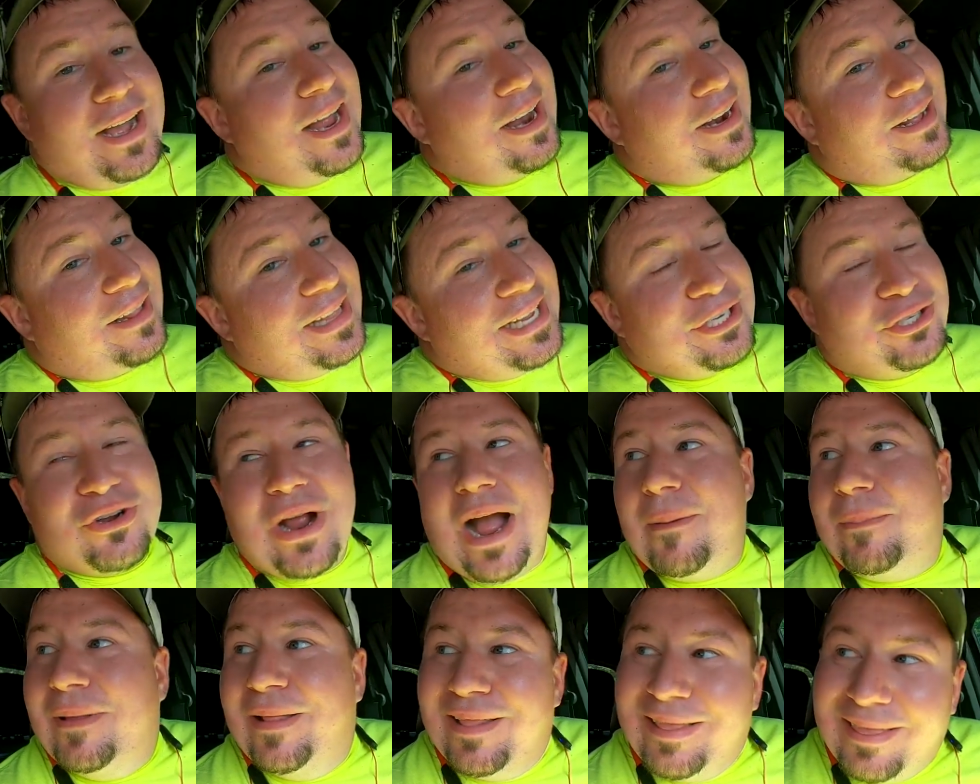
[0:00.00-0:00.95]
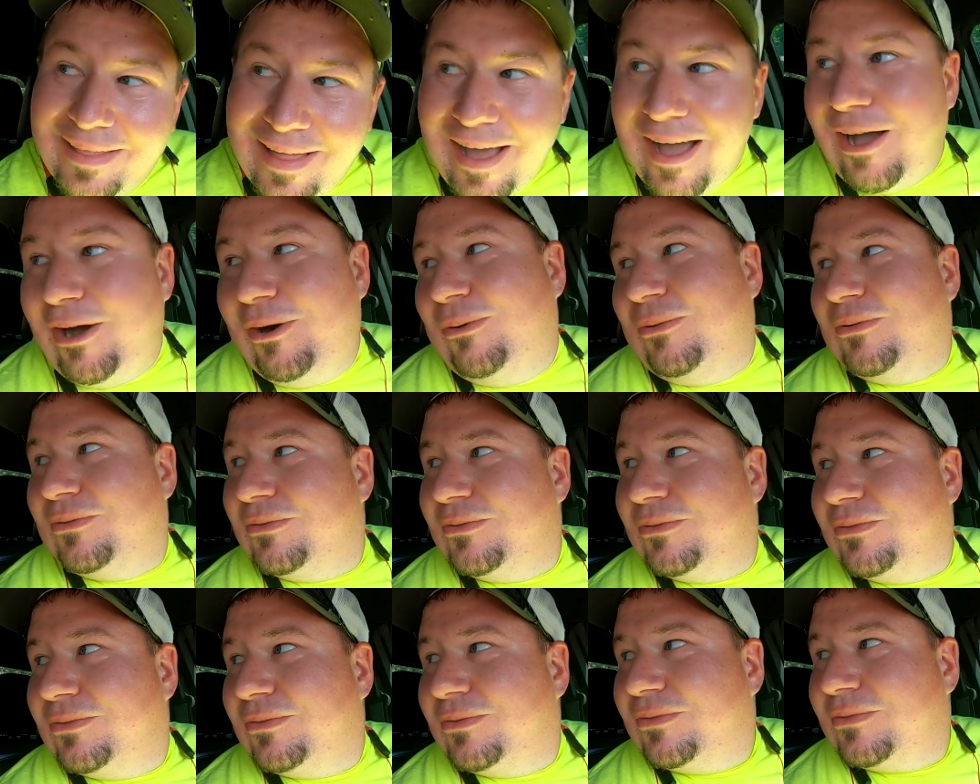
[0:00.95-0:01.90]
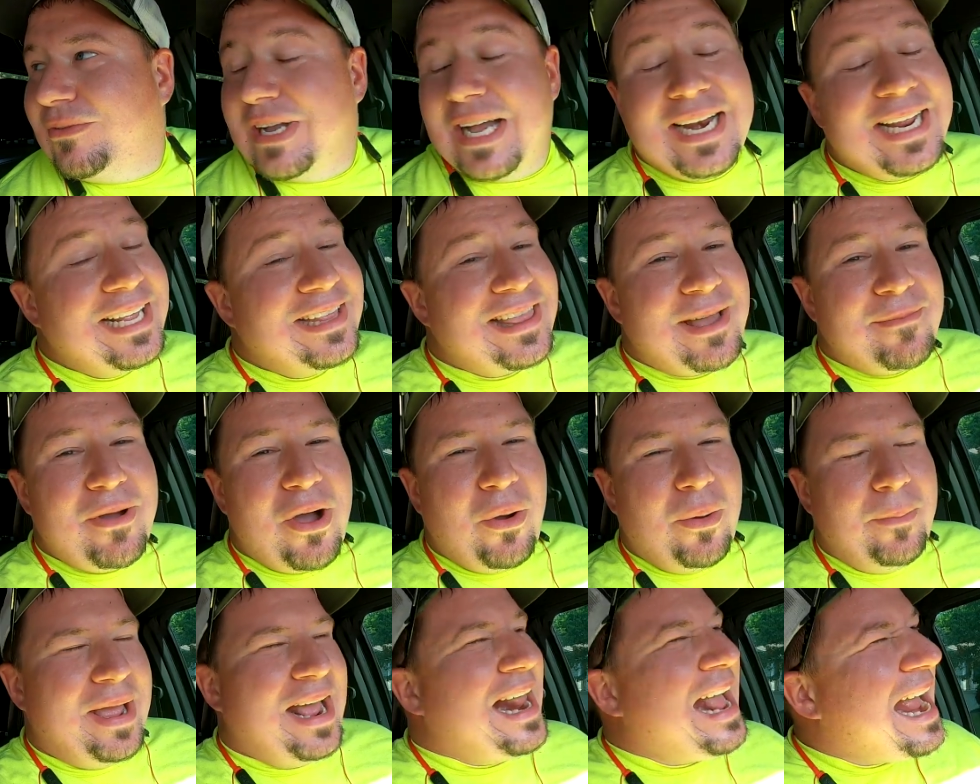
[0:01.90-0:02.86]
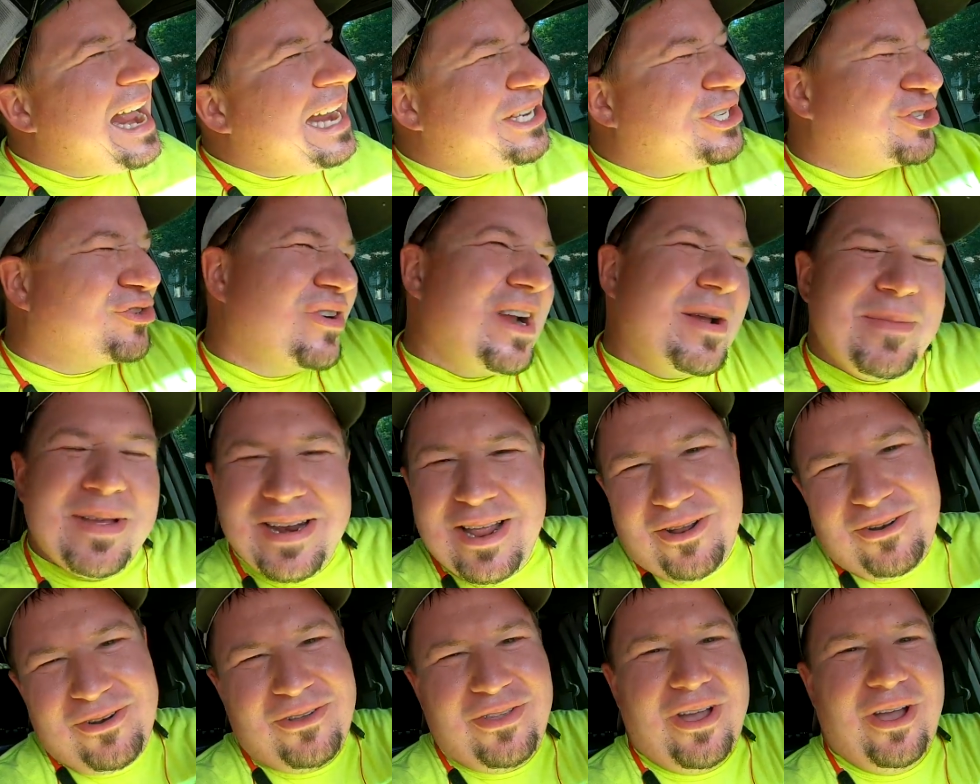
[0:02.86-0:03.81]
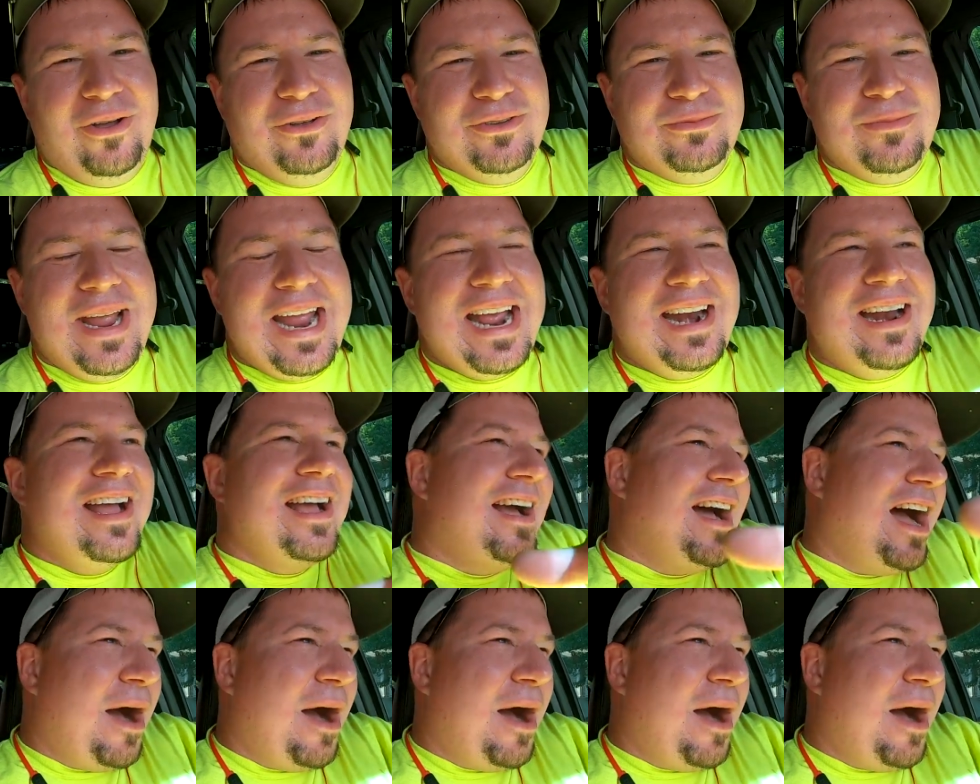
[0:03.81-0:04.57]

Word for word: and Clean drop it low. Gotta get that mowing, man. I hate trimming under those, man.